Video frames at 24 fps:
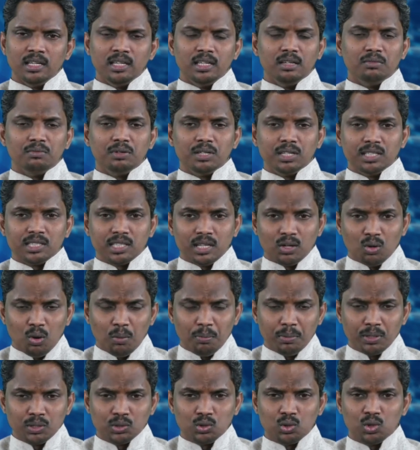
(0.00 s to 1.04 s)
If it is an
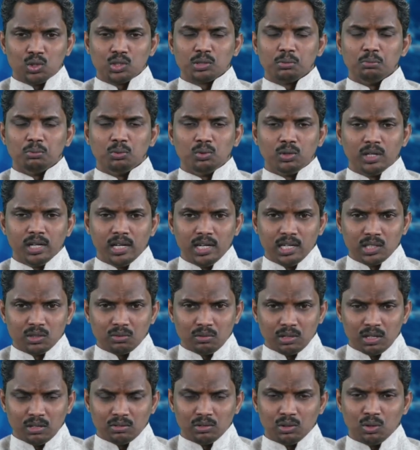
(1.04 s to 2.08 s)
open source, Moodle is
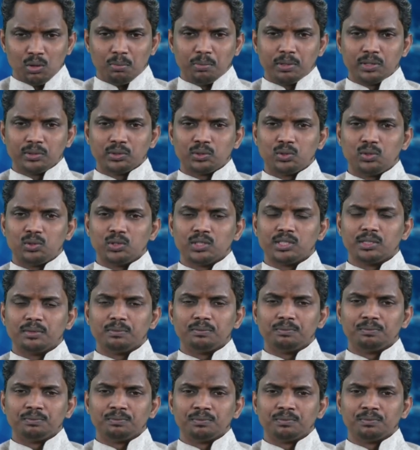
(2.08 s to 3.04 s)
one of the open source.